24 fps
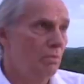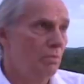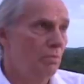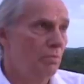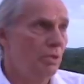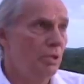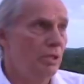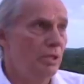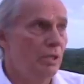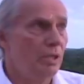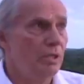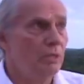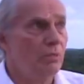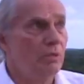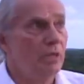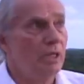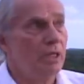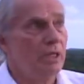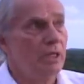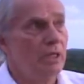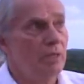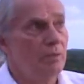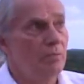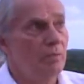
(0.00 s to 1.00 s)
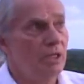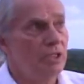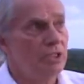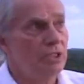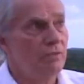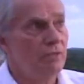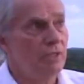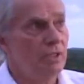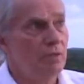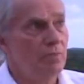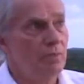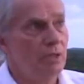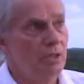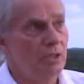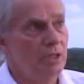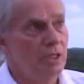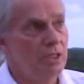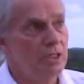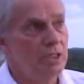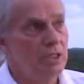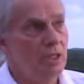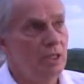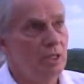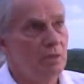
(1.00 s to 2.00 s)
put another way, Machivenda
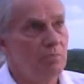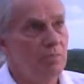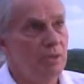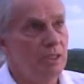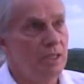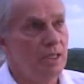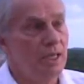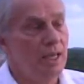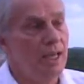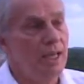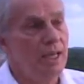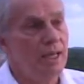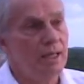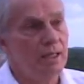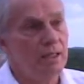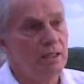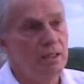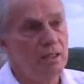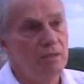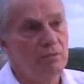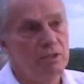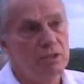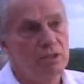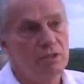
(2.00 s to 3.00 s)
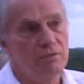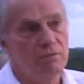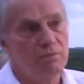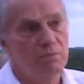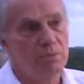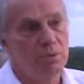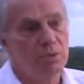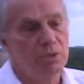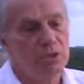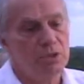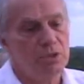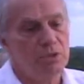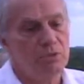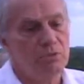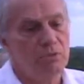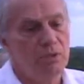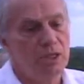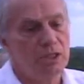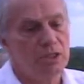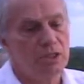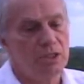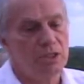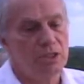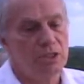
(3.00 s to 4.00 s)
Melchizedek began, he was the person who
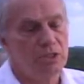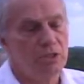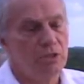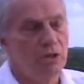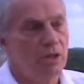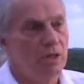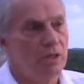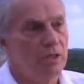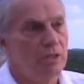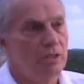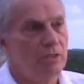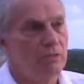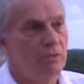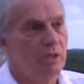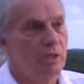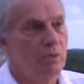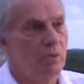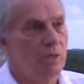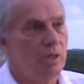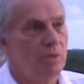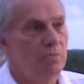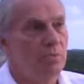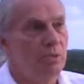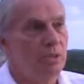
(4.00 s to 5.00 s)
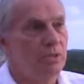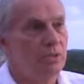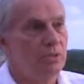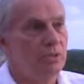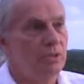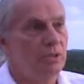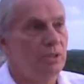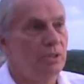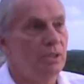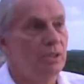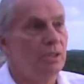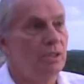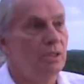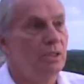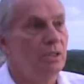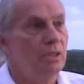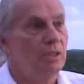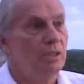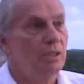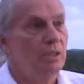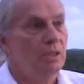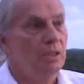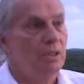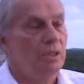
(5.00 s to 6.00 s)
actually started the Great White Brotherhood.
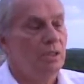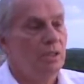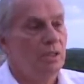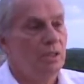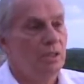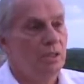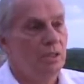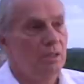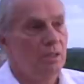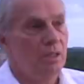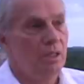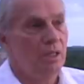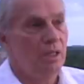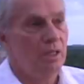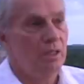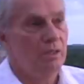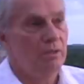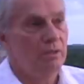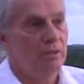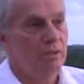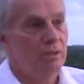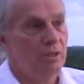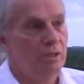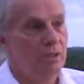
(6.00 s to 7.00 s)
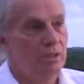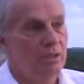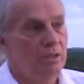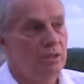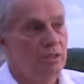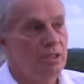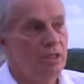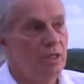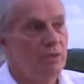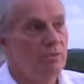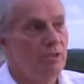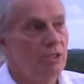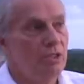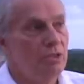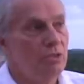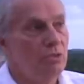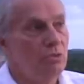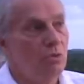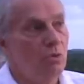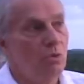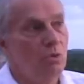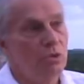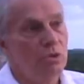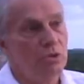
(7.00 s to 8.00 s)
And there are
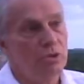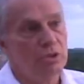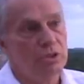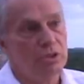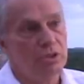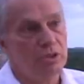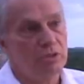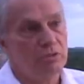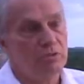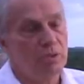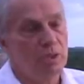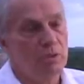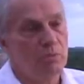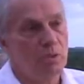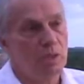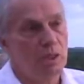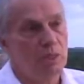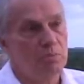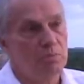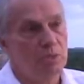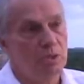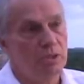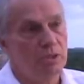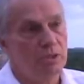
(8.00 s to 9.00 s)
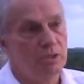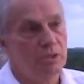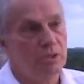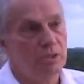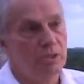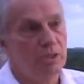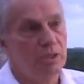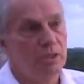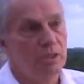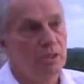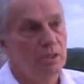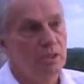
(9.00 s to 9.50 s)
72 orders in the Great White Brotherhood.